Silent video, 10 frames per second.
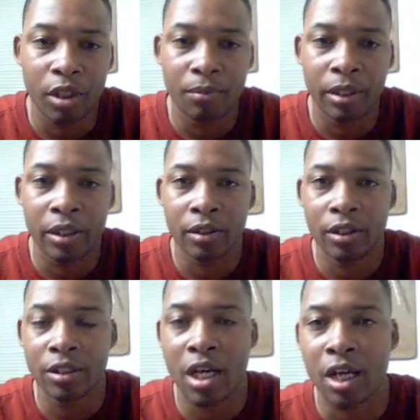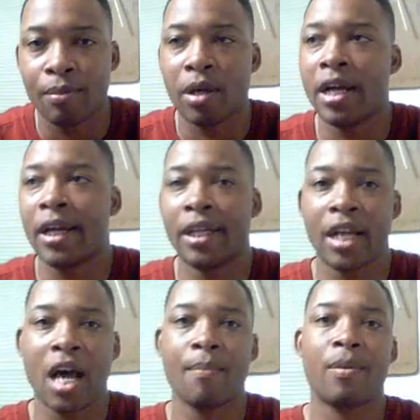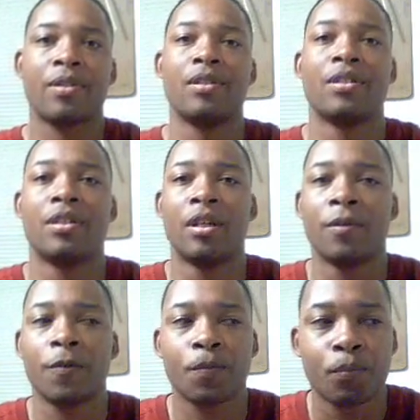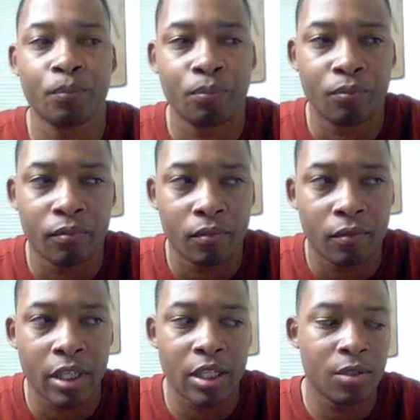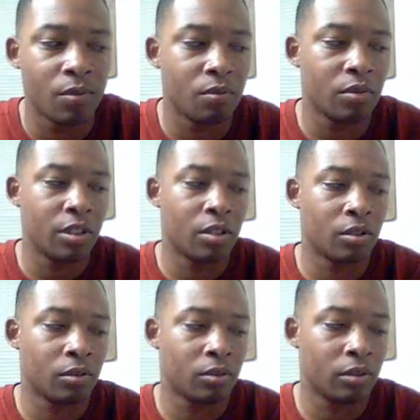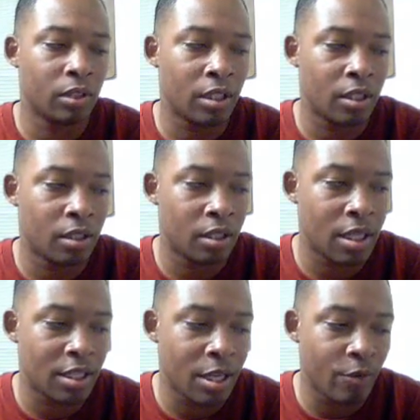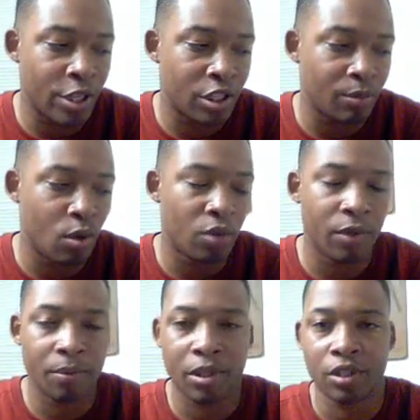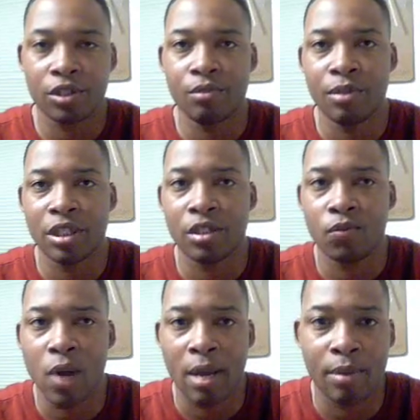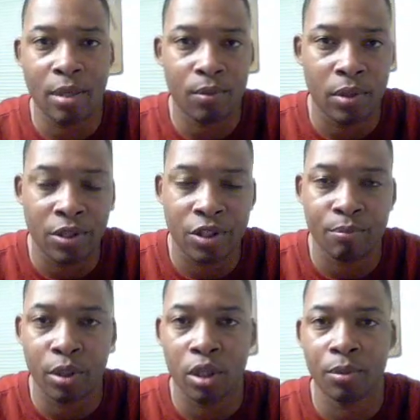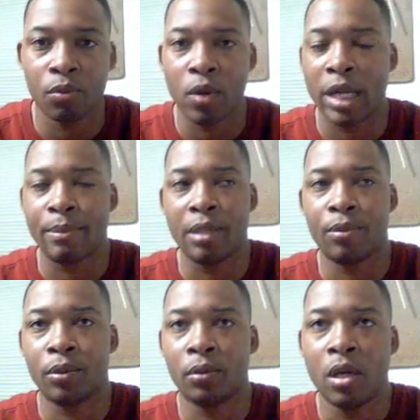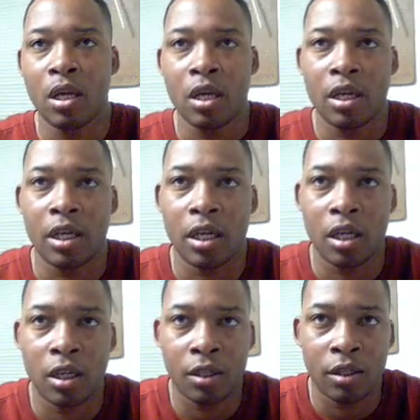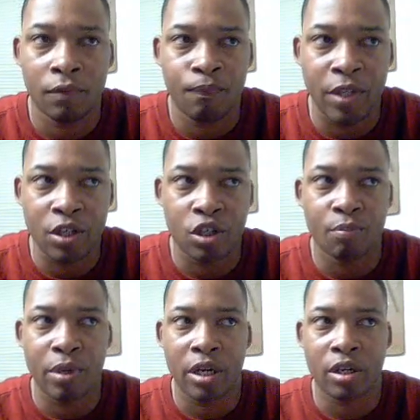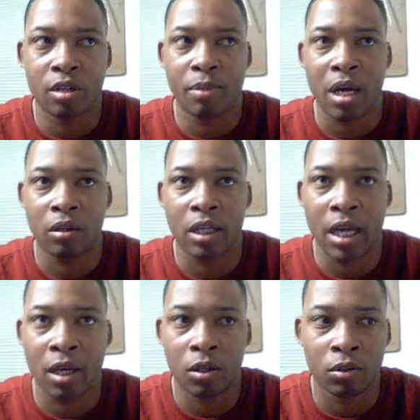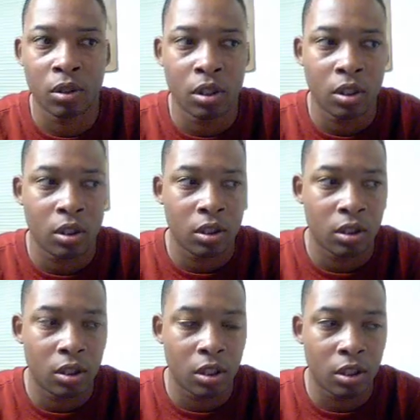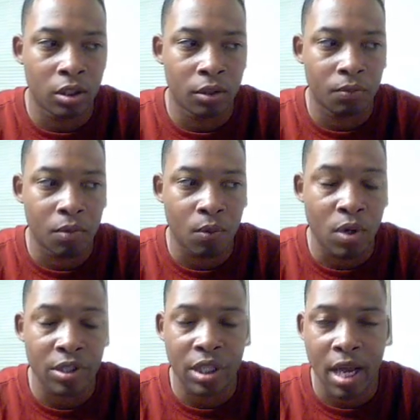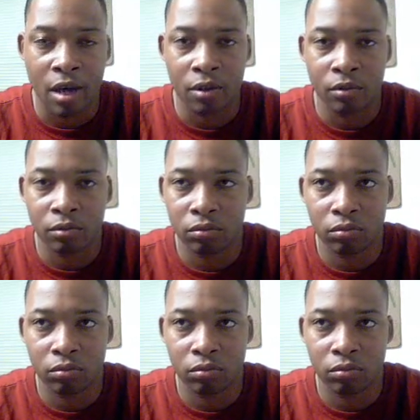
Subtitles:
I mean, you talk about economics and stuff, and and I said racially motivated because you mentioned white people and suburban white people, and then you compared about how I want to say how